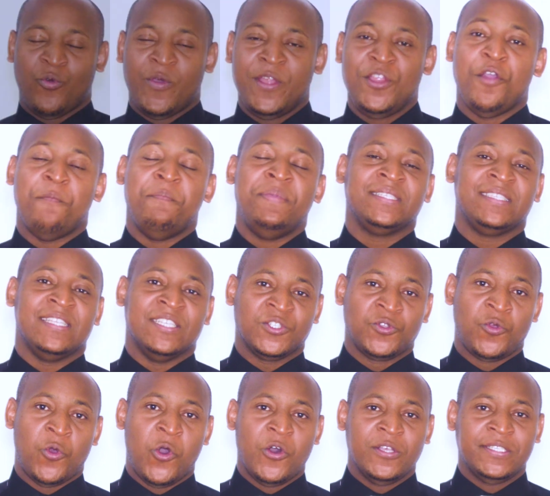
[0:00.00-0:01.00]
when your
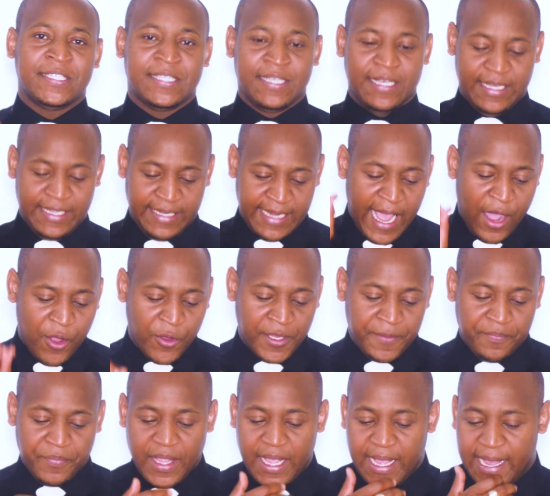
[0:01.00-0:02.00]
business goes
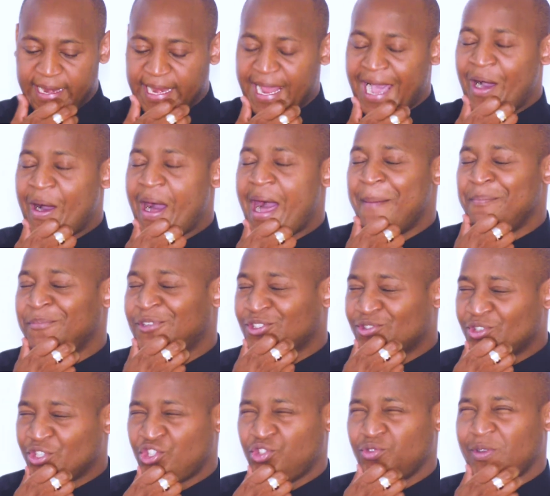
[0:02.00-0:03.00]
down. Now, I'm
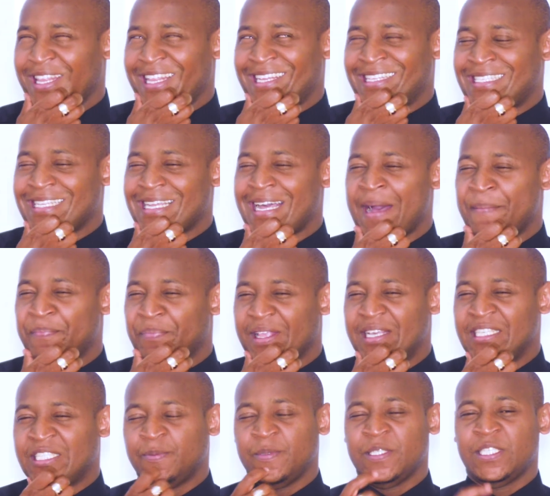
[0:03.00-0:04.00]
so sure that, um,
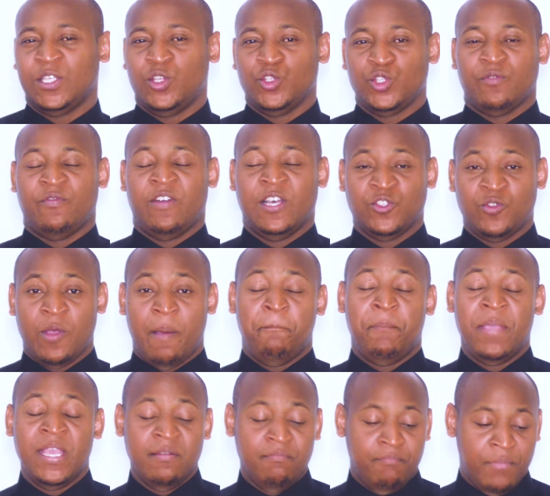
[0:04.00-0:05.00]
especially those of us who
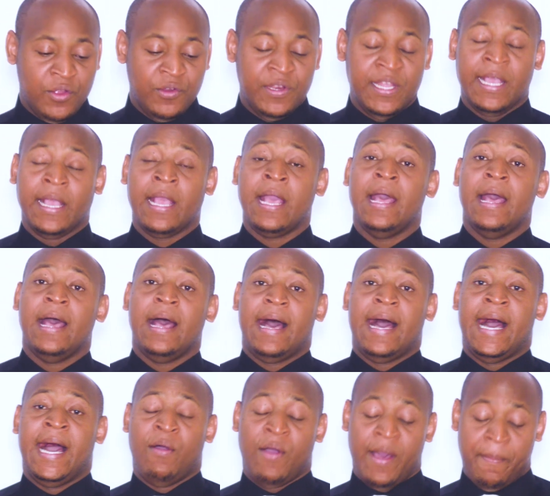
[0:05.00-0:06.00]
have been building
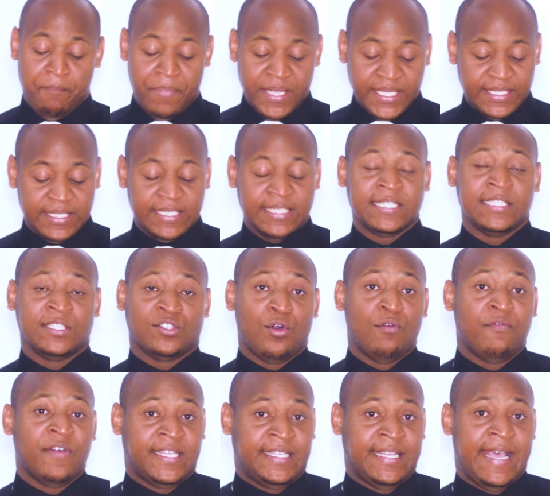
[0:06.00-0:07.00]
our businesses
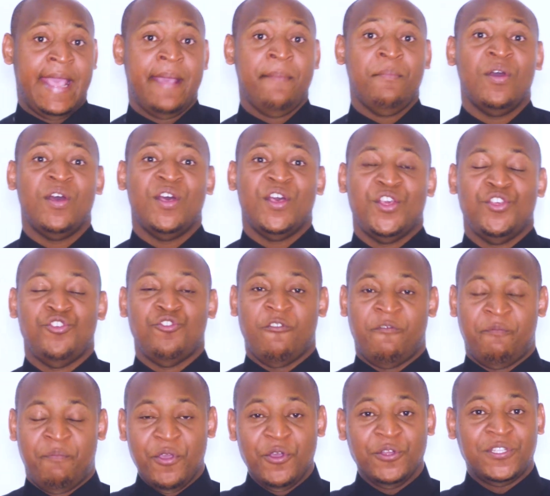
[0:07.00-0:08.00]
over time,
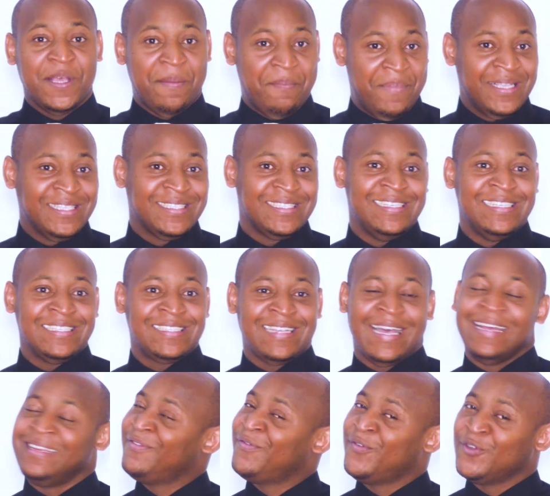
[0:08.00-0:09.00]
you've built a business
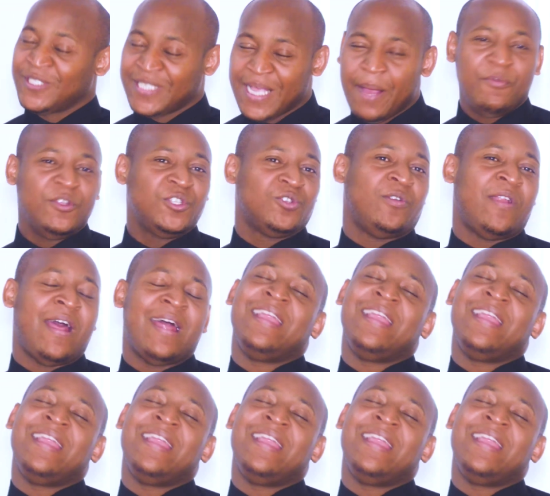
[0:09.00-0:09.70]
and for some reason or